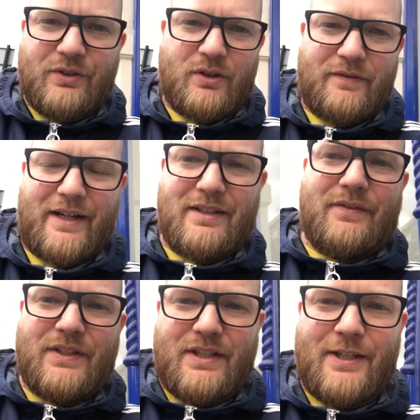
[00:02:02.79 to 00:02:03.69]
sort of
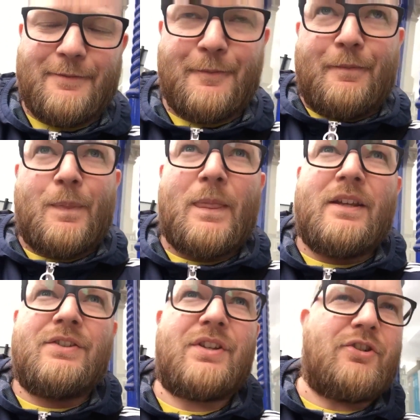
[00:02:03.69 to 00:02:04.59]
activity.
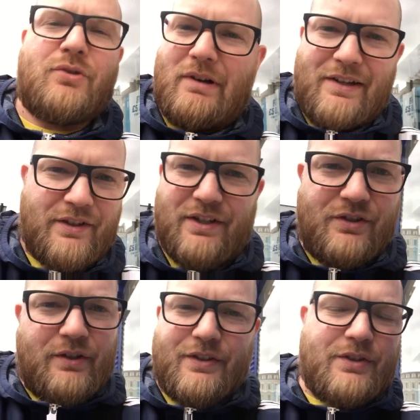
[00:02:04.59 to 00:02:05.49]
Central London
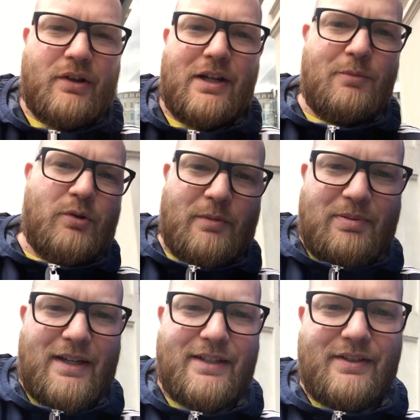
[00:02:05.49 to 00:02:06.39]
is not the time or the
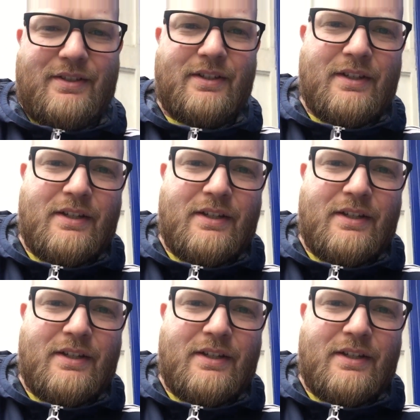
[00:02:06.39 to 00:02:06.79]
place,